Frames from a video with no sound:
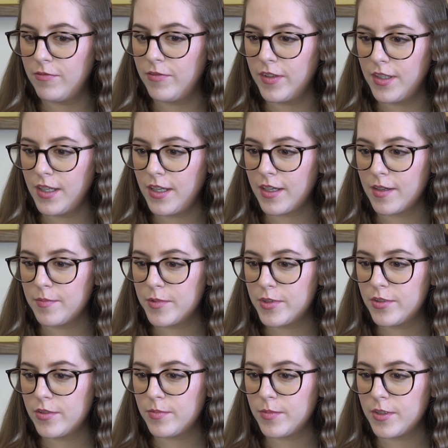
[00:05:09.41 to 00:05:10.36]
feel like I'm
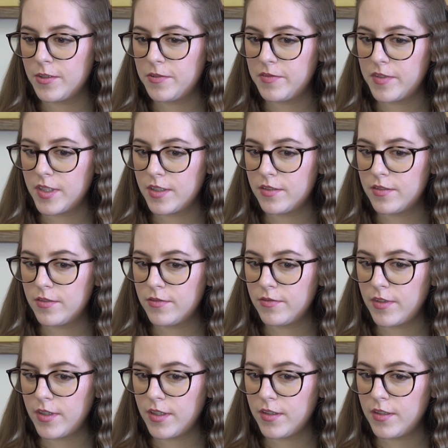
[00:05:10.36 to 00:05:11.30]
so much faster
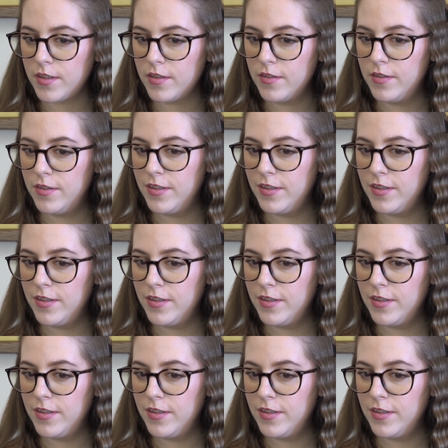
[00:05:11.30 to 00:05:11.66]
right now.